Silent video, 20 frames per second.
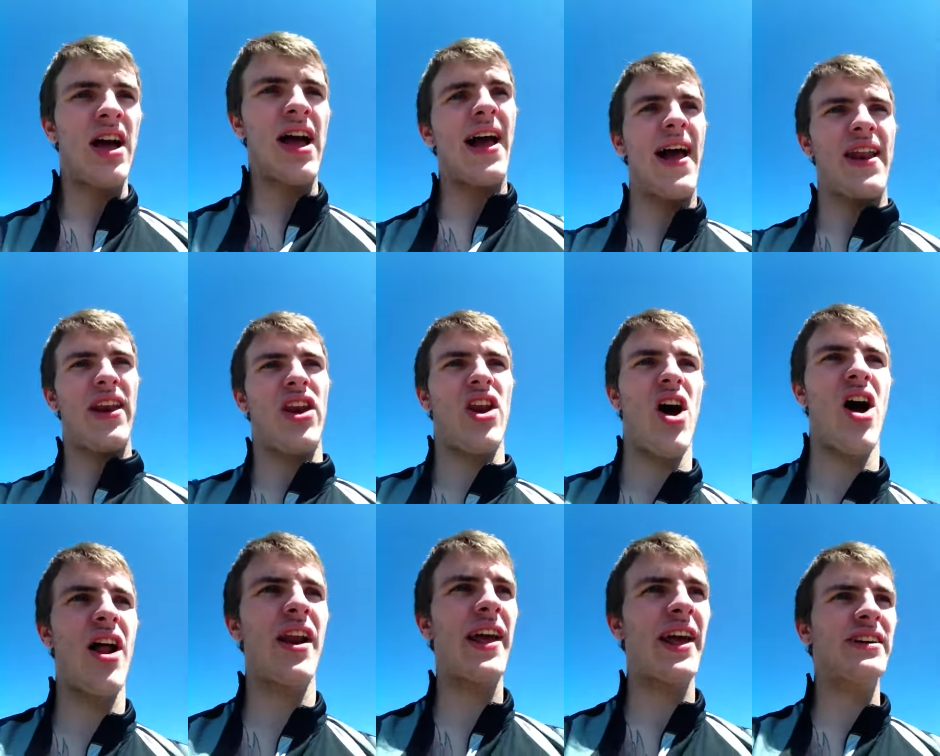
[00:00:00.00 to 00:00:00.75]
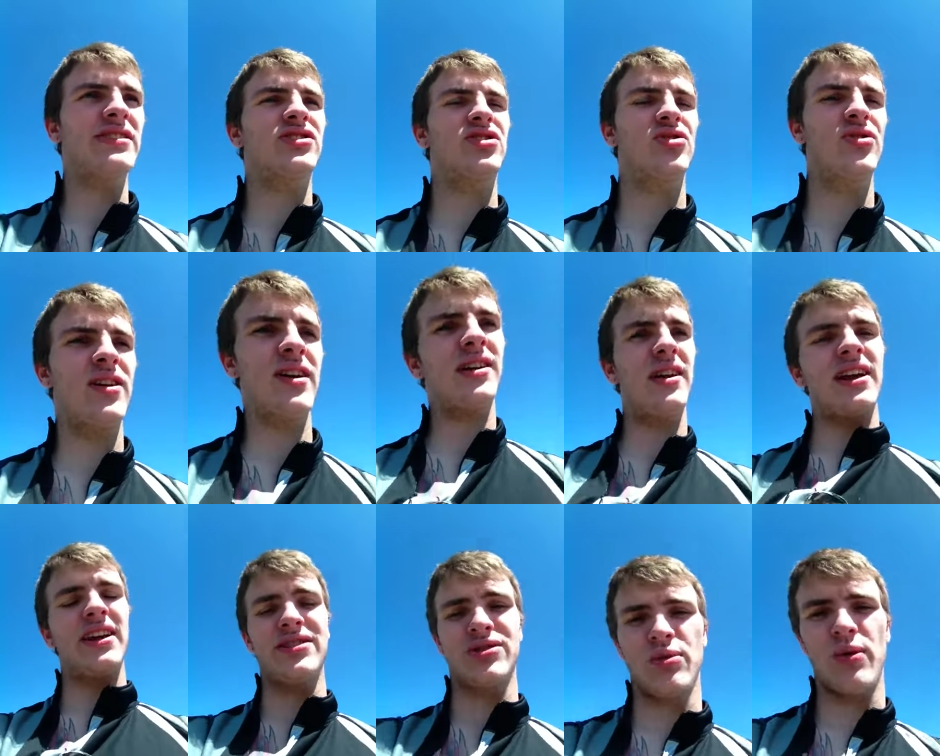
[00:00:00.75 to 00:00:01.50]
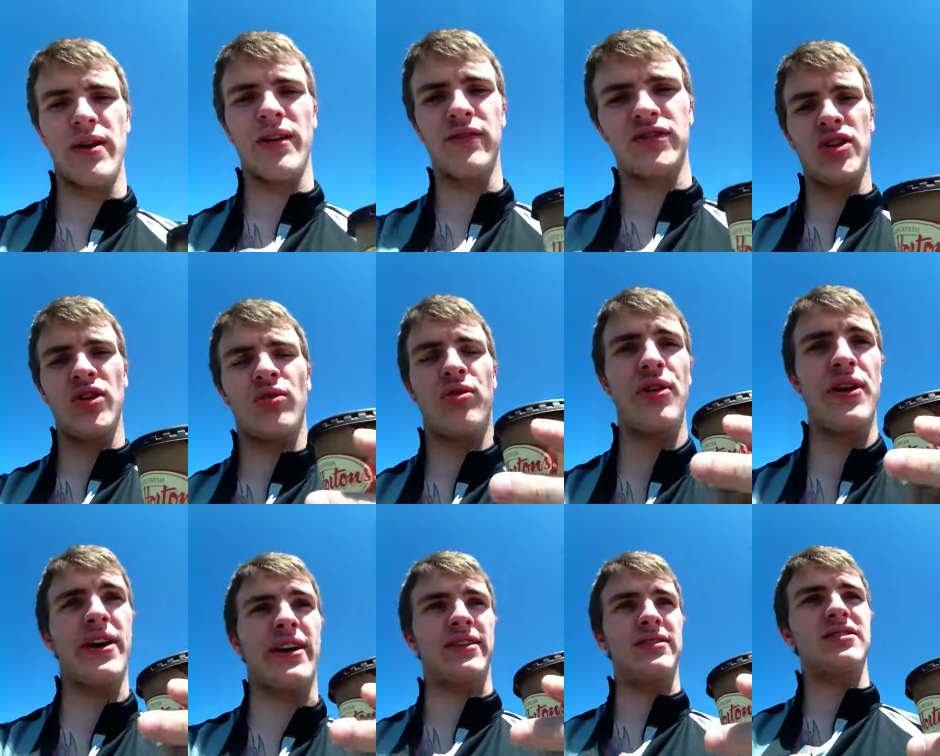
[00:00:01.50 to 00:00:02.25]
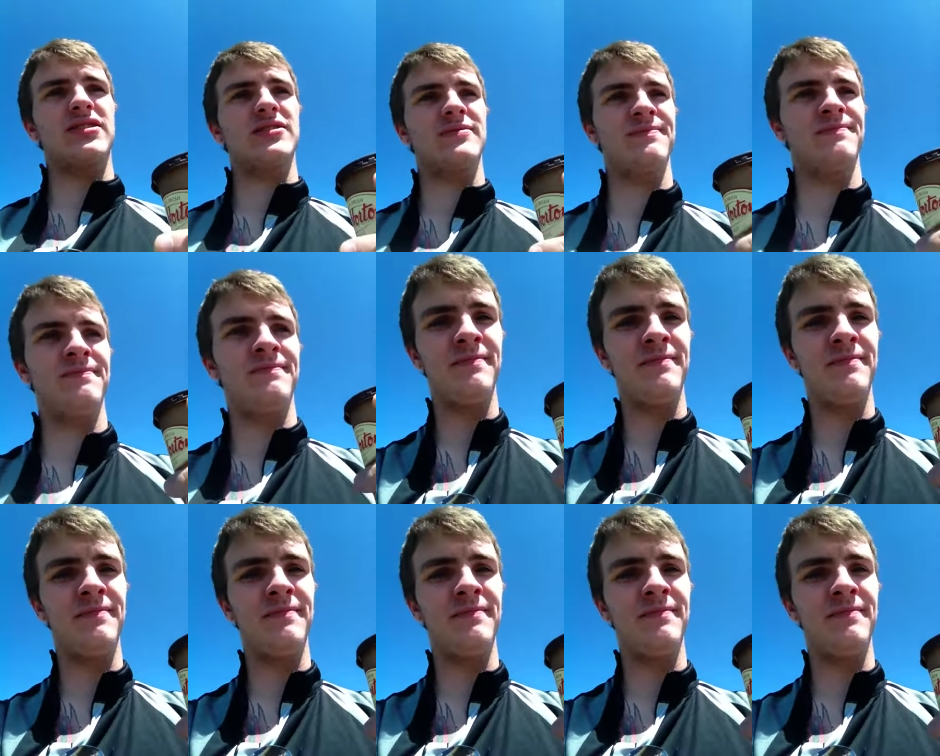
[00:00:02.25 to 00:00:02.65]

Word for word: and not answering, it's one of two things.